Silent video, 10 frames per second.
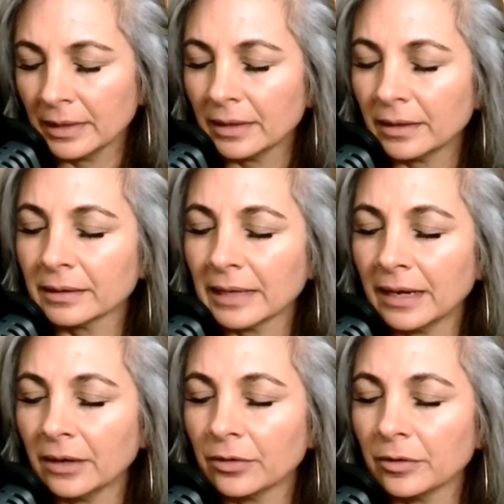
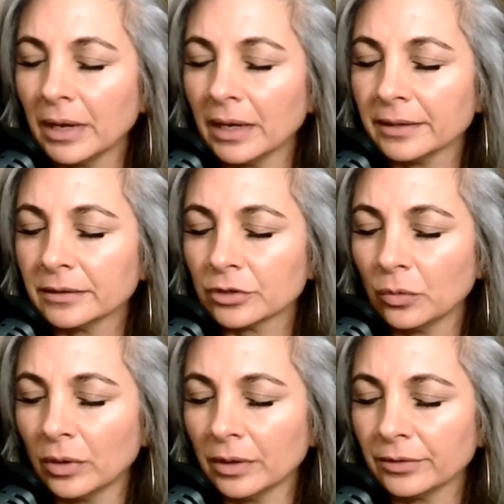Allow the mind to
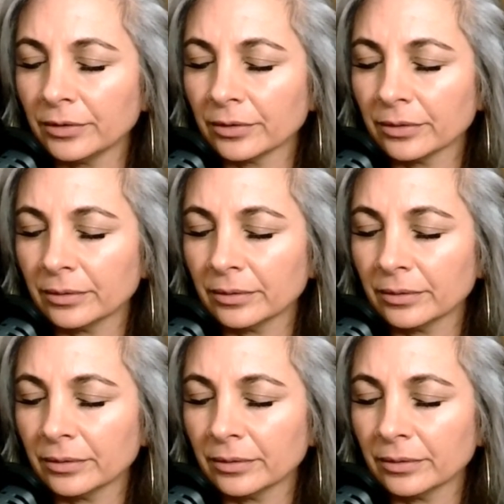wander.